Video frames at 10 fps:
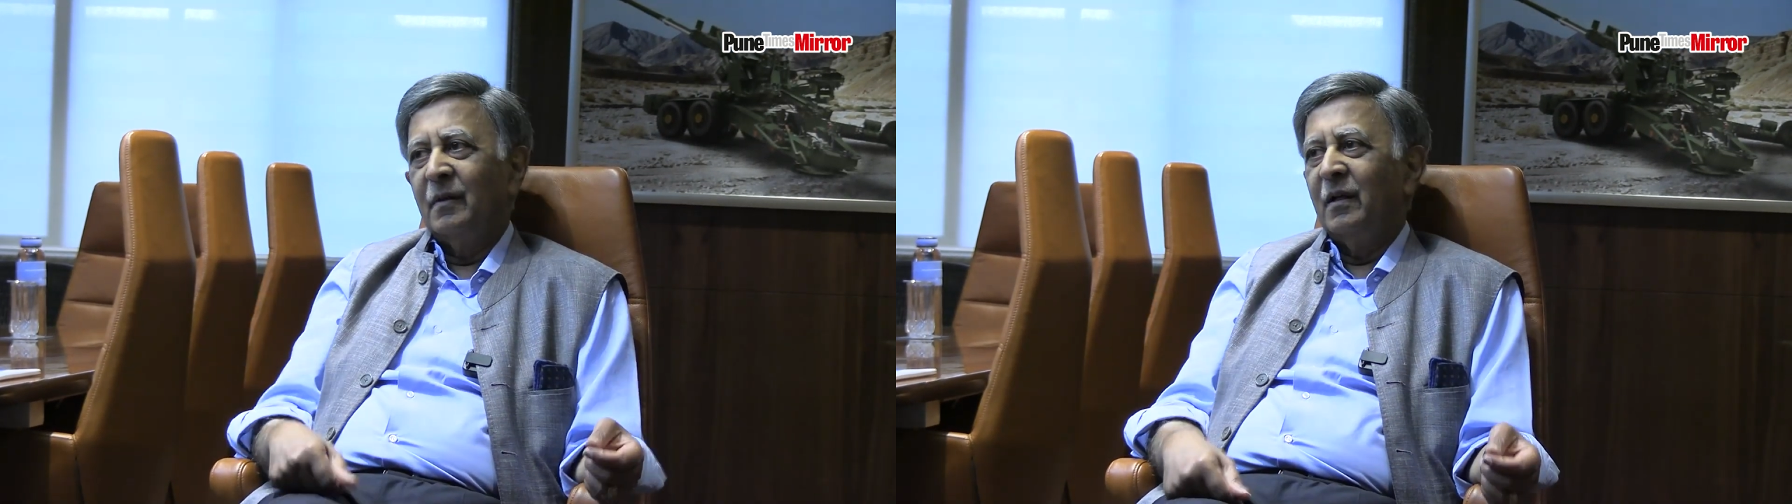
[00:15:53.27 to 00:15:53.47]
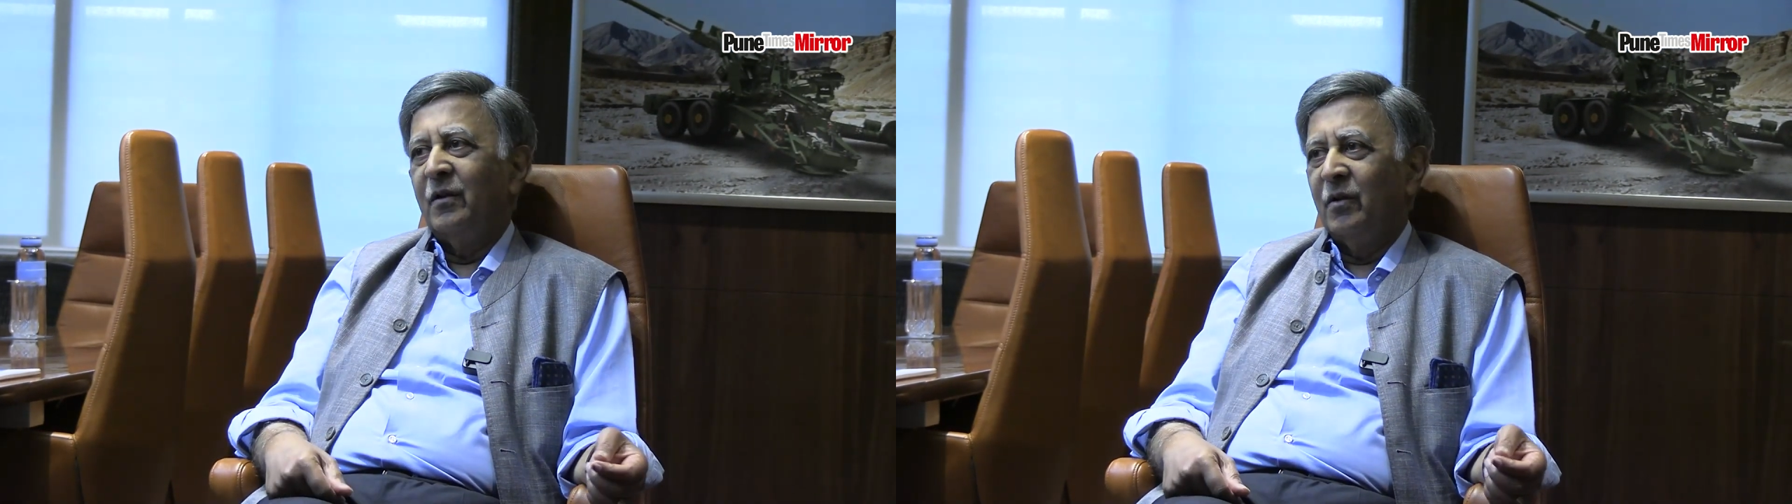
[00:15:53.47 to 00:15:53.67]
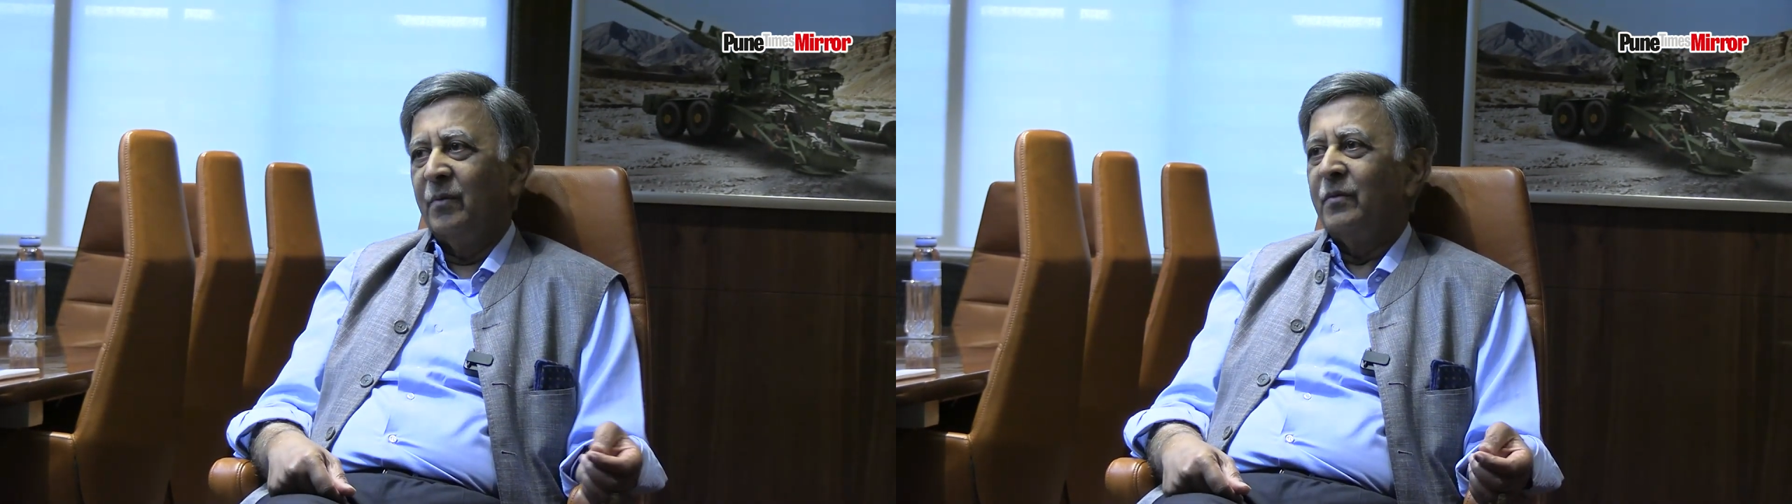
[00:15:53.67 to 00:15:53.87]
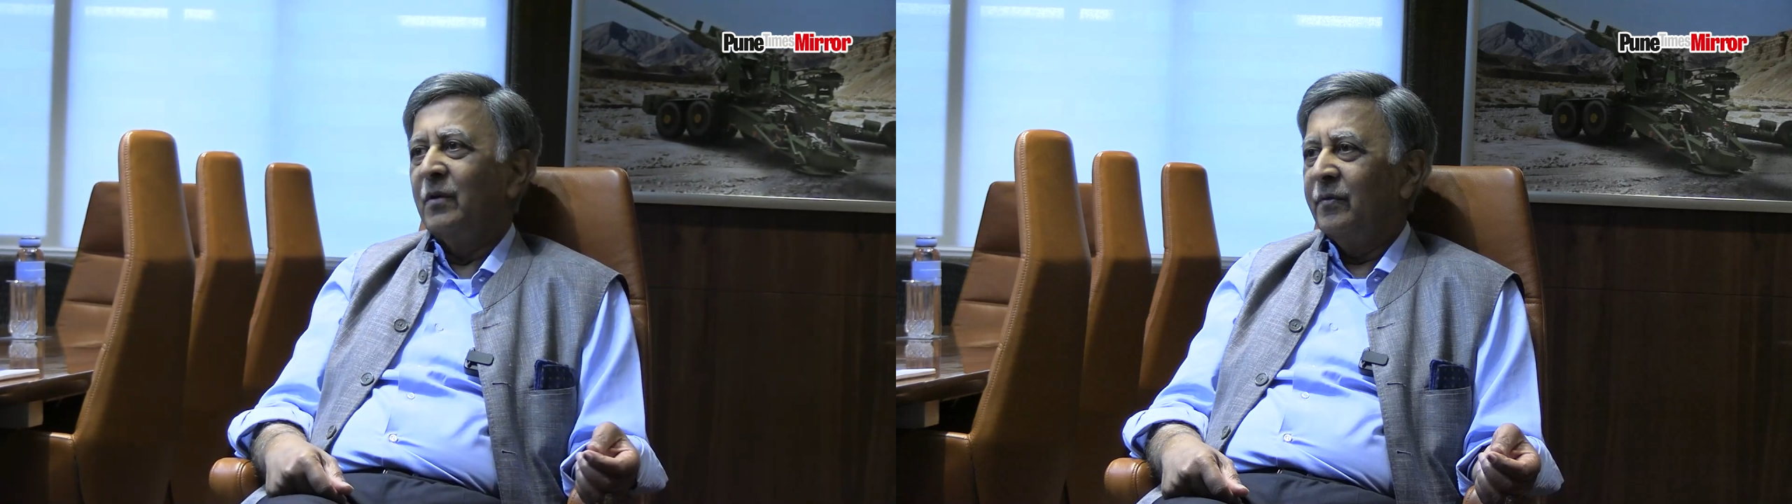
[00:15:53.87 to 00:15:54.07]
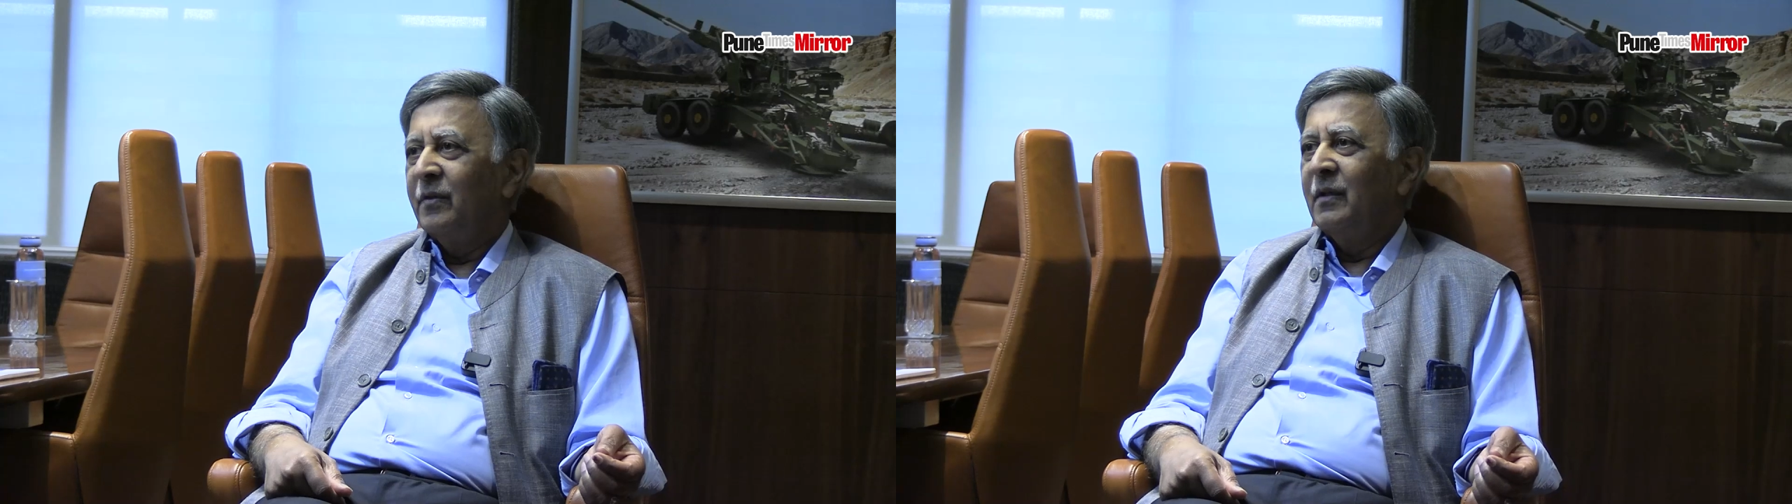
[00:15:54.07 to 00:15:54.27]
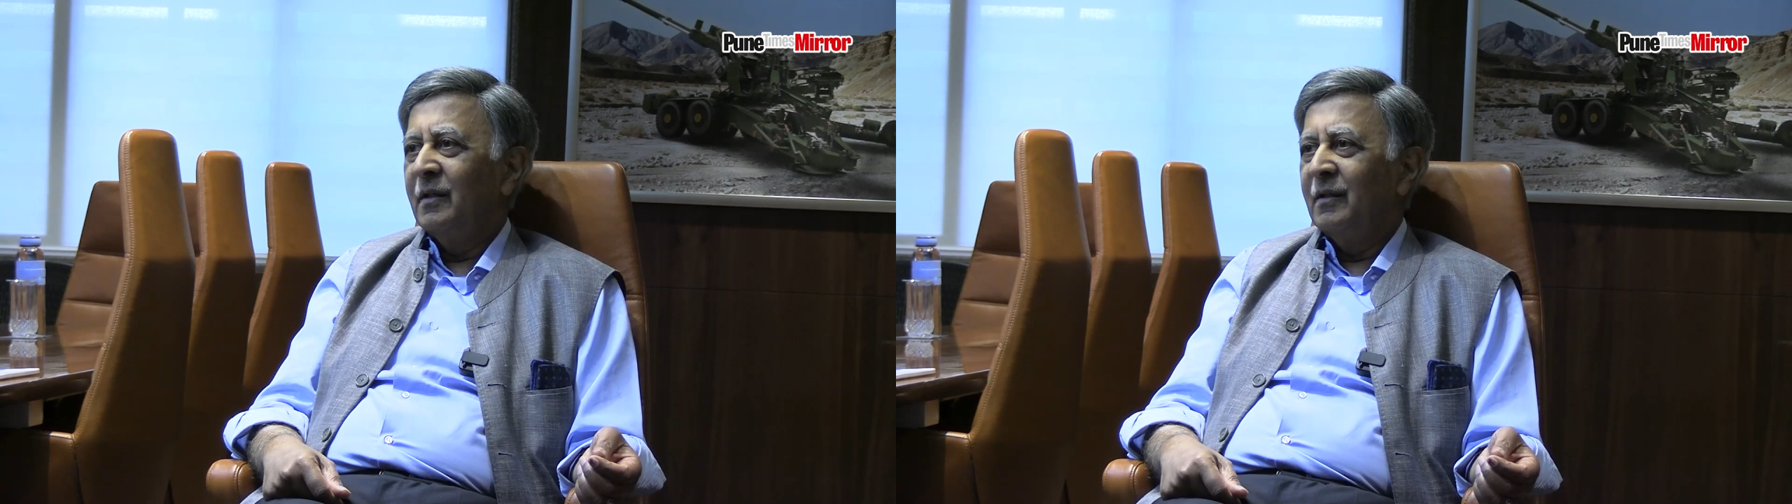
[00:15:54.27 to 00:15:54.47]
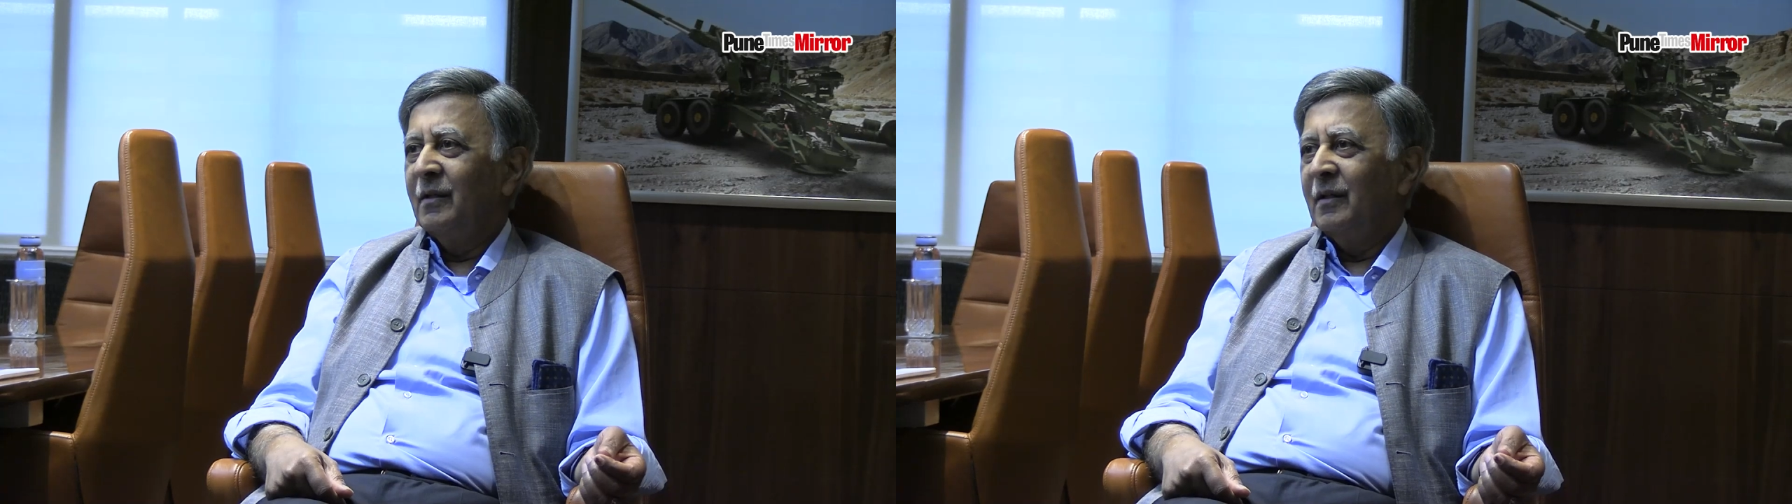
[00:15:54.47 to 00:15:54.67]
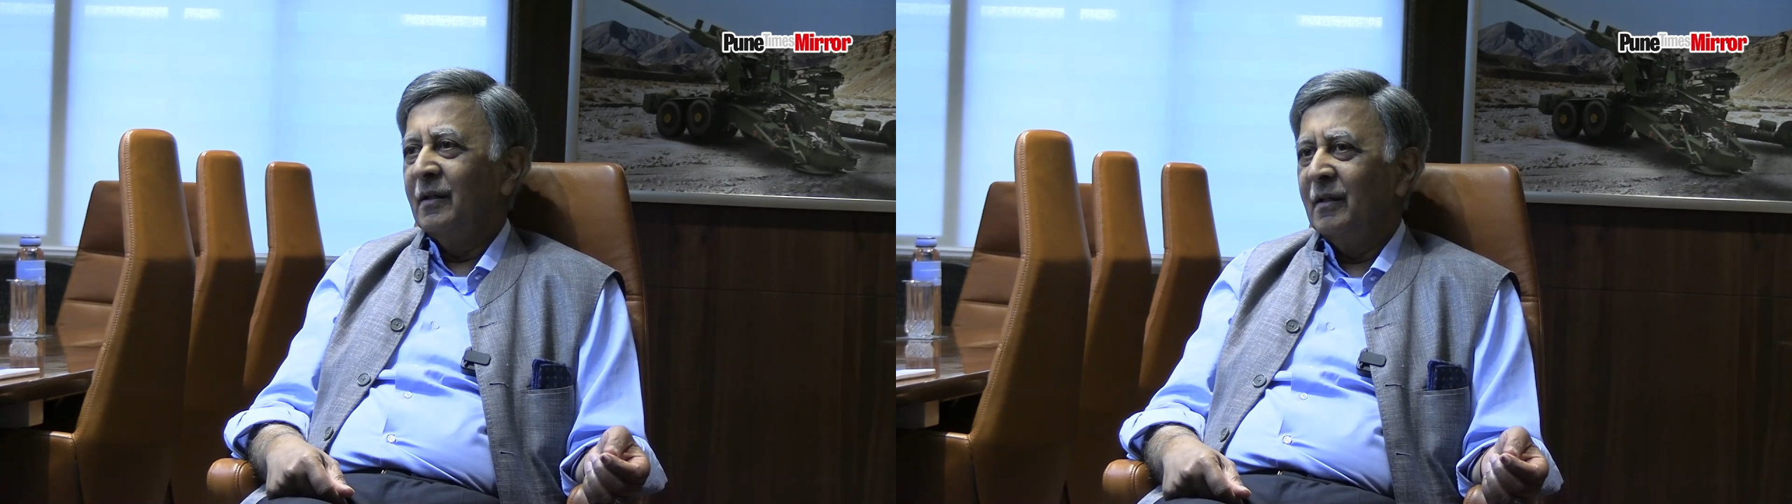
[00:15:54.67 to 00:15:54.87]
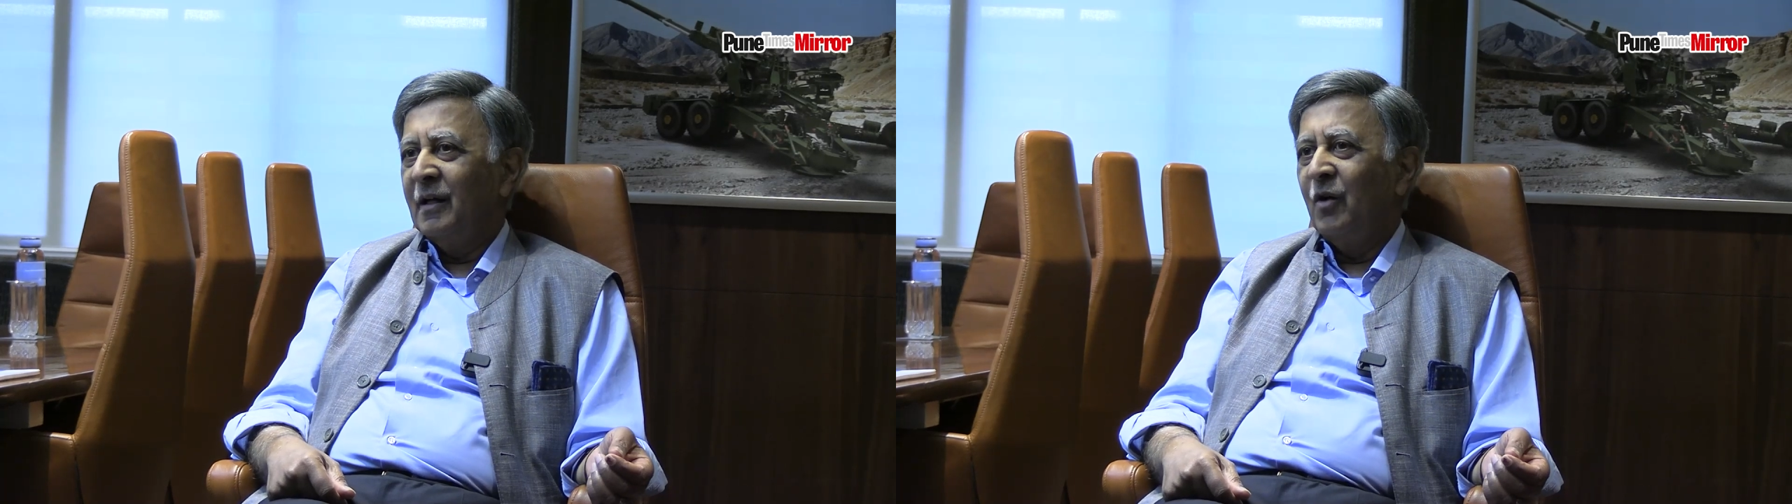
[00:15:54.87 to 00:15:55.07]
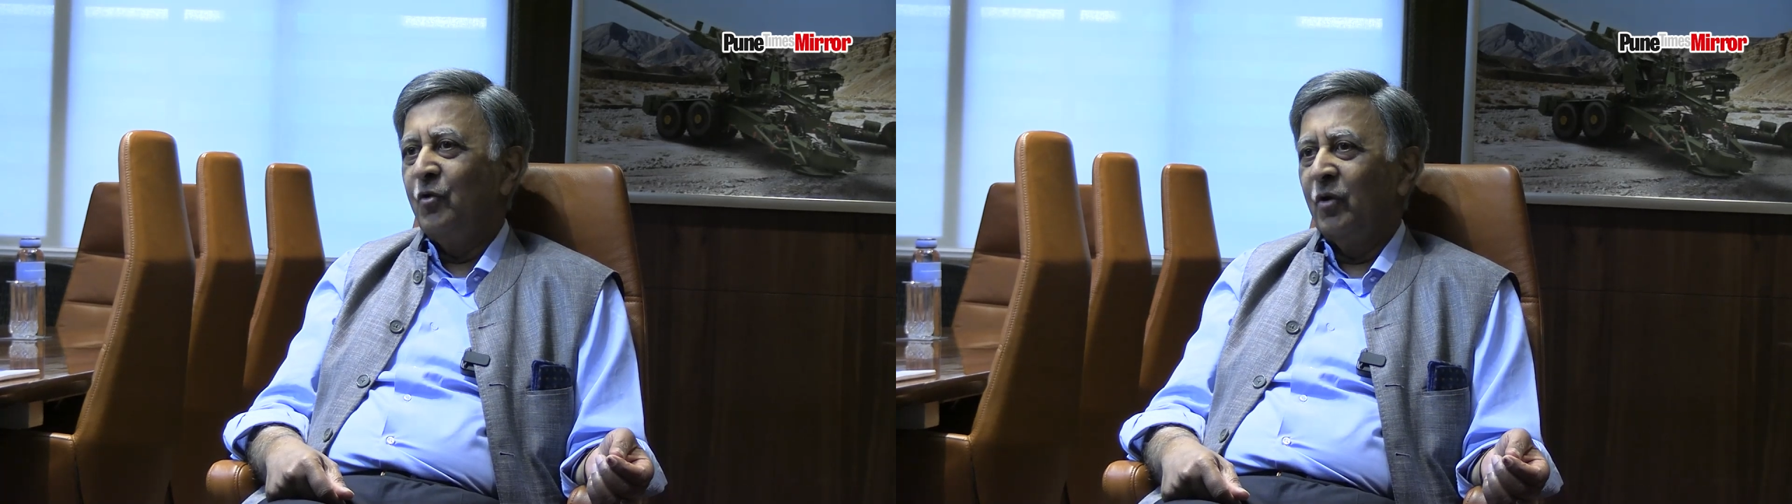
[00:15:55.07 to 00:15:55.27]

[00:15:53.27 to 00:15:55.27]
in terms of how